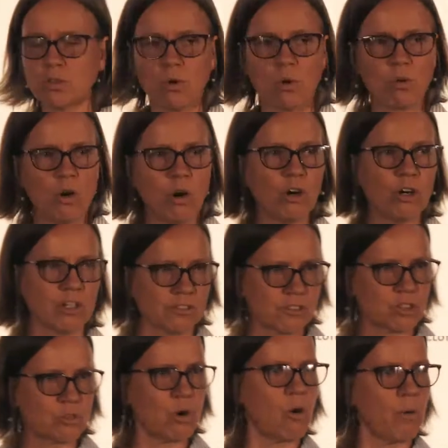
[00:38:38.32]
grow corals.
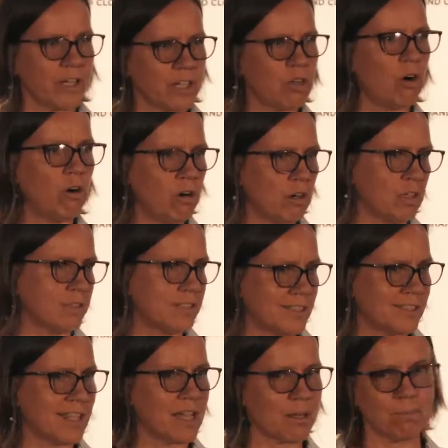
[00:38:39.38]
Growing corals
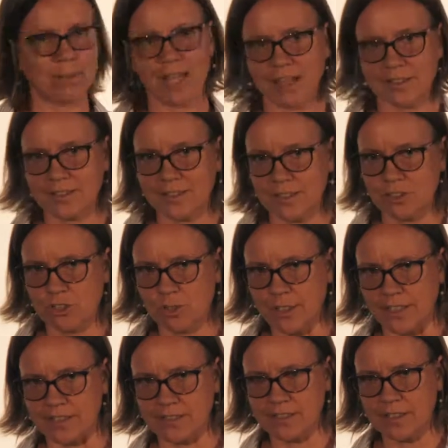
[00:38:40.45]
is like planting
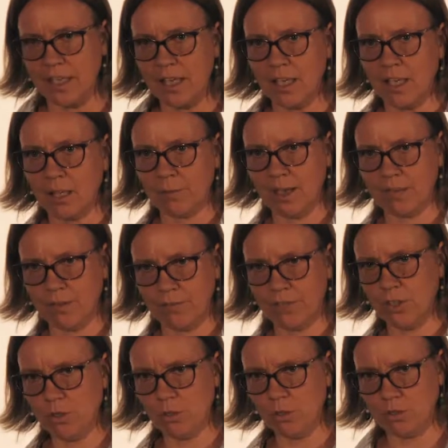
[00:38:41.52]
trees. We have a
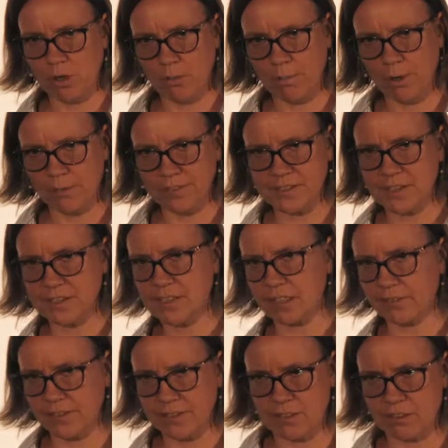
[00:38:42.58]
few nonprofits in
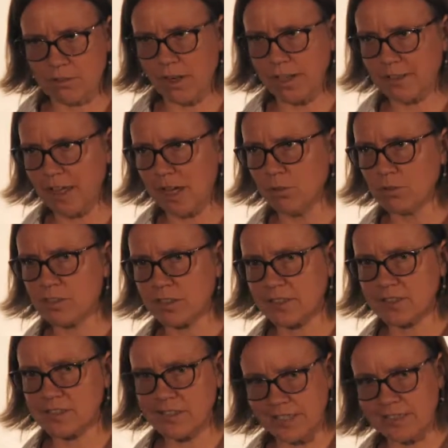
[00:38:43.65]
St. Vincent right now who
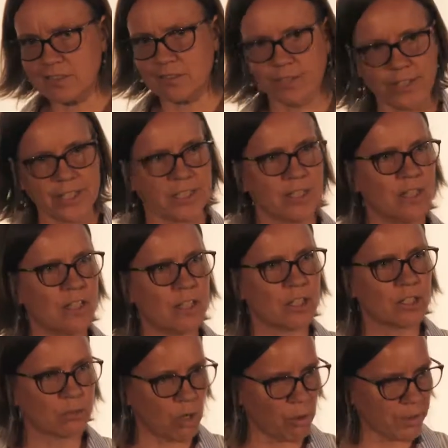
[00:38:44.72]
successfully
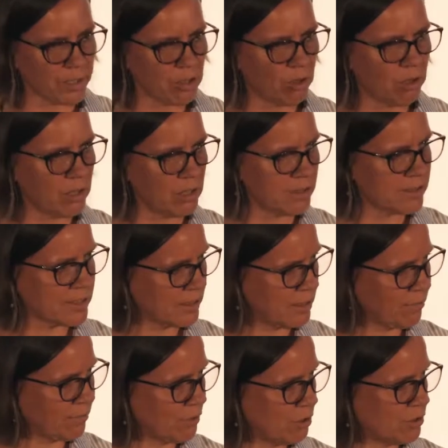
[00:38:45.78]
growing corals, and
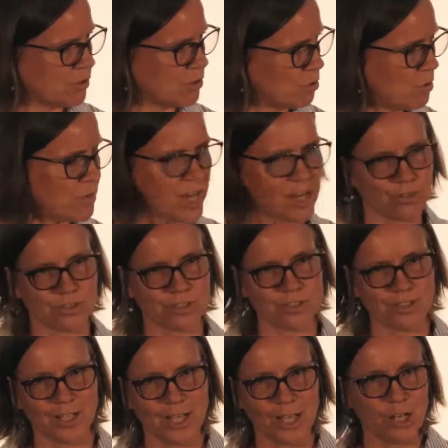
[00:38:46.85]
the first
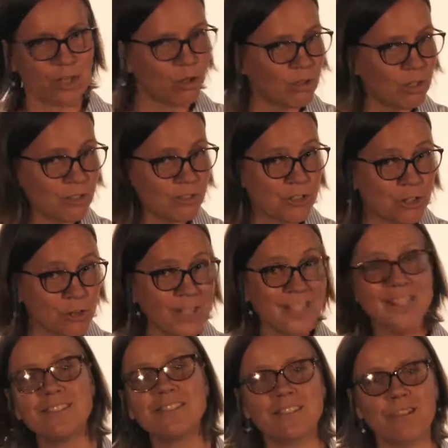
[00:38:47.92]
2,000 coral
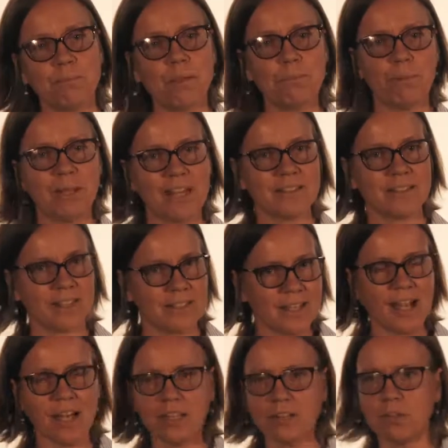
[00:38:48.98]
trees have been planted in the
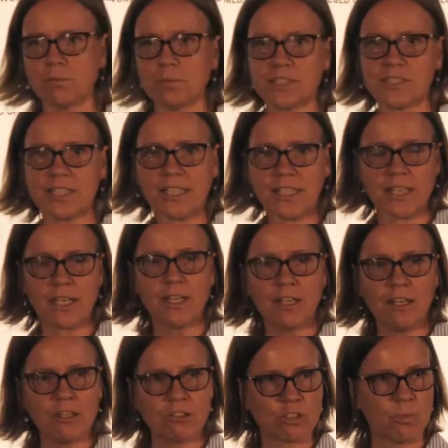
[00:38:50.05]
island of Mystique.
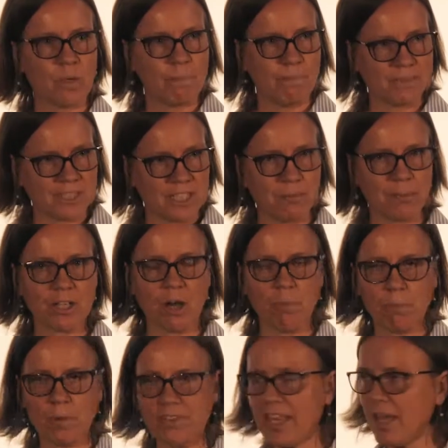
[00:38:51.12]
So we're teaming
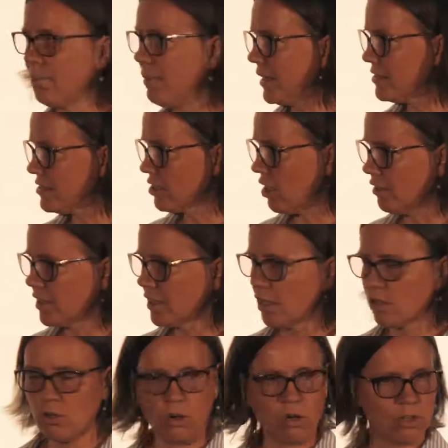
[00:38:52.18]
up with them and starting
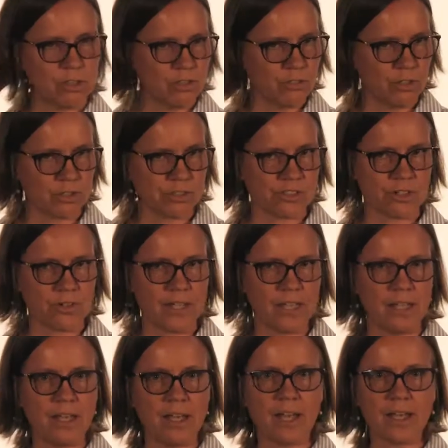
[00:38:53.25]
a coral
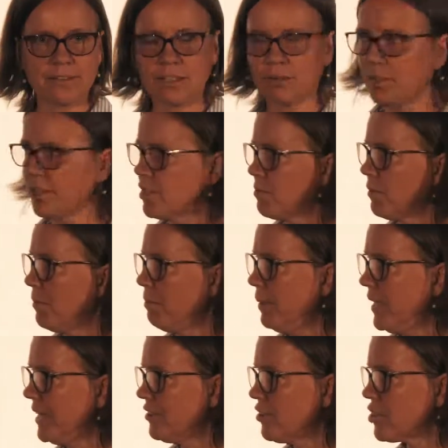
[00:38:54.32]
nursery at the Richmond
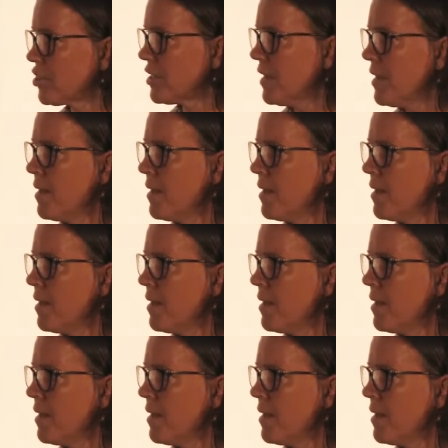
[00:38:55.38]
beach.